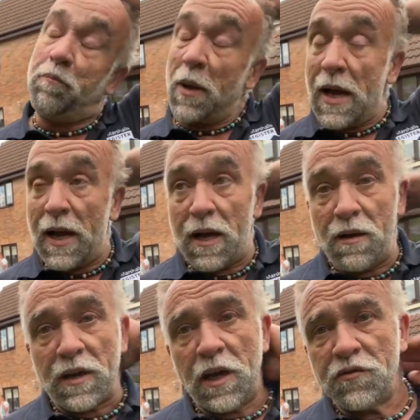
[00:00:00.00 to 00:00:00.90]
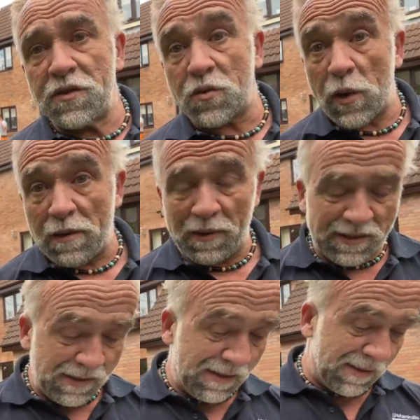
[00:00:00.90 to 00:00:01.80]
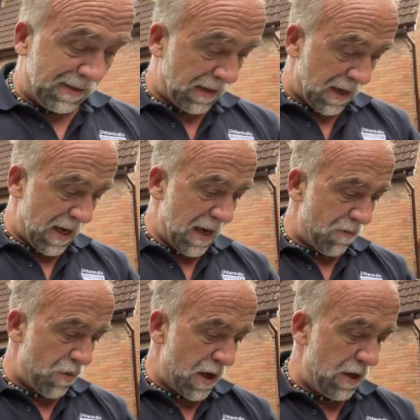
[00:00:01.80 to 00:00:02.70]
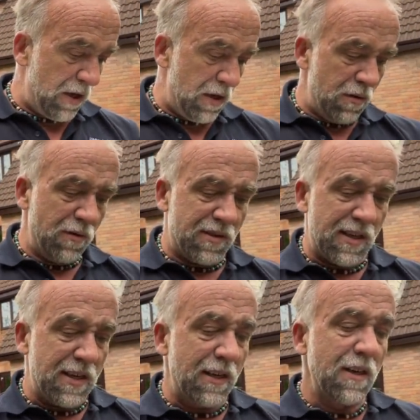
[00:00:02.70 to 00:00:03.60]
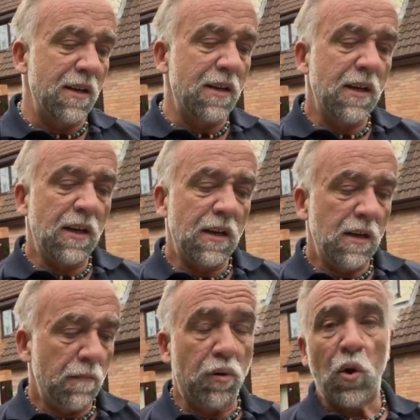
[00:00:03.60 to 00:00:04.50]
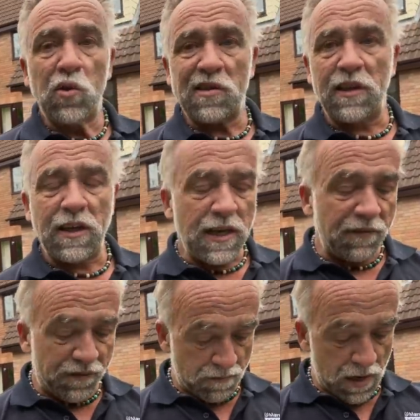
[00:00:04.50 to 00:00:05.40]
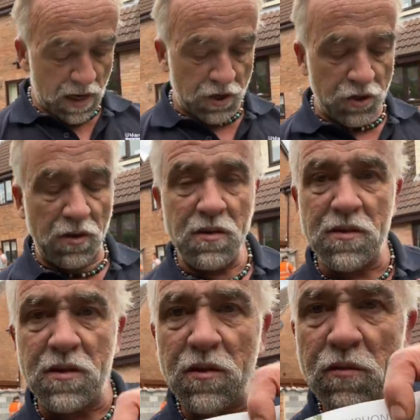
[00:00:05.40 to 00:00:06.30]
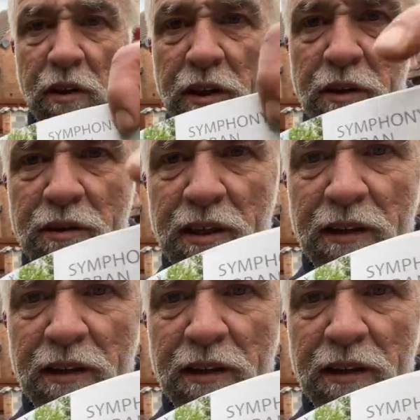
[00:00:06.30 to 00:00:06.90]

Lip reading: about 100 square metres. And we're using porcelain again from Marshalls. We're using